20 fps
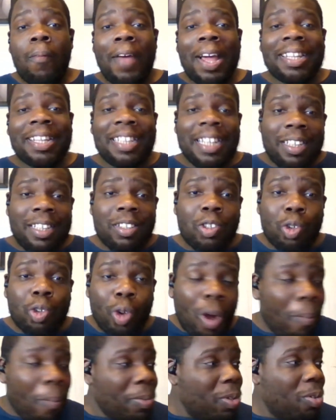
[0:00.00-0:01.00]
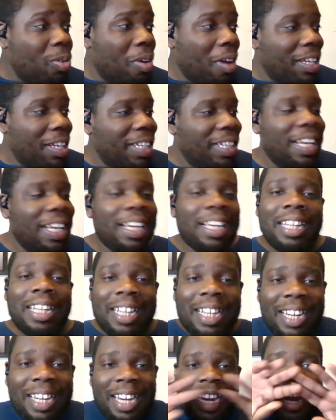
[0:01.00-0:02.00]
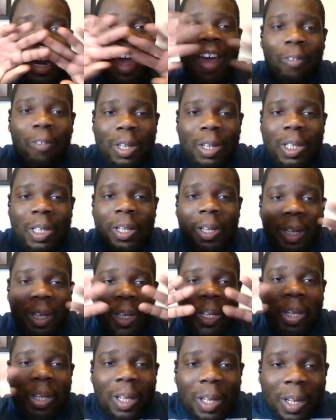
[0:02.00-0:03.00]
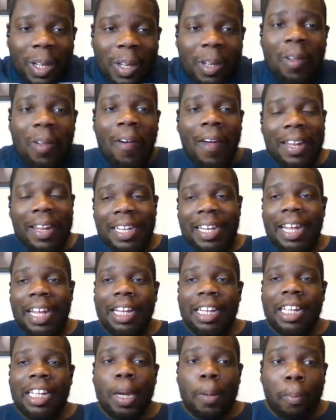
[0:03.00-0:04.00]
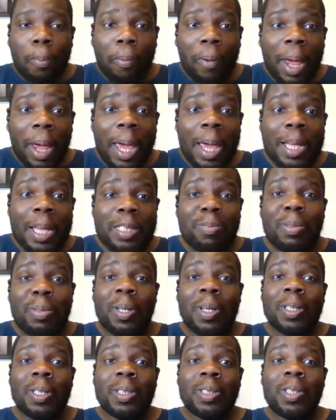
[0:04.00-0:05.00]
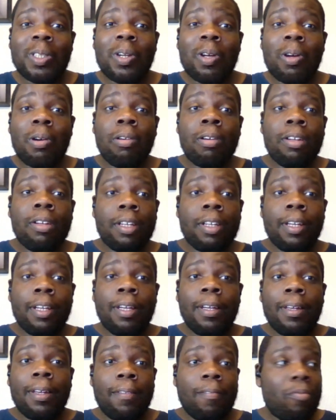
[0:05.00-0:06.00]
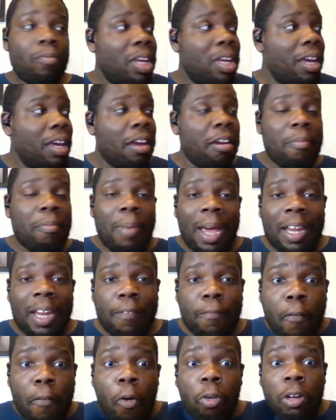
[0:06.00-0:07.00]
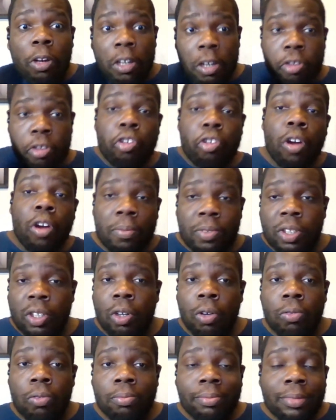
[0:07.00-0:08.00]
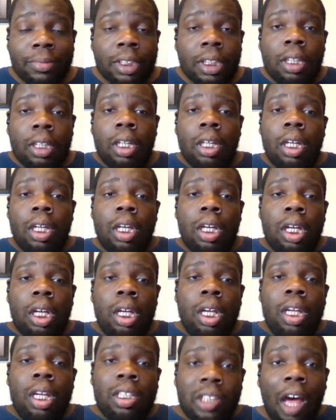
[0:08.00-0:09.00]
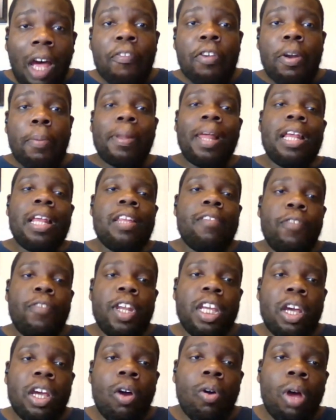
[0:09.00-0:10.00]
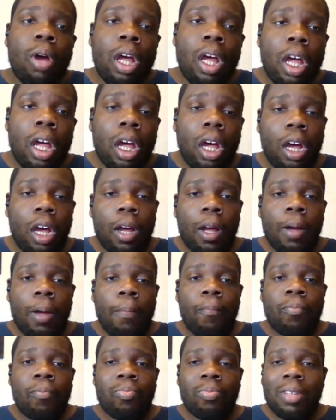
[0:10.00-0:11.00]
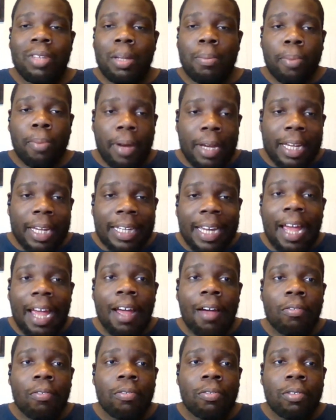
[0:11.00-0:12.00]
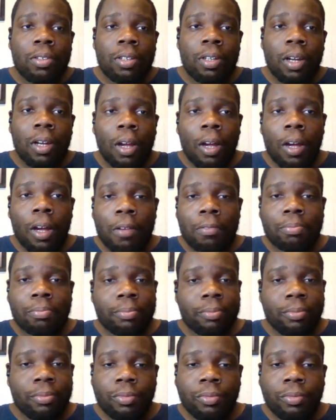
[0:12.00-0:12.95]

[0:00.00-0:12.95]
I think Trump too. I think they're cleaning out. I think they're cleaning brass because everybody folding to Trump. So I'm gonna play this video and break it down. Um,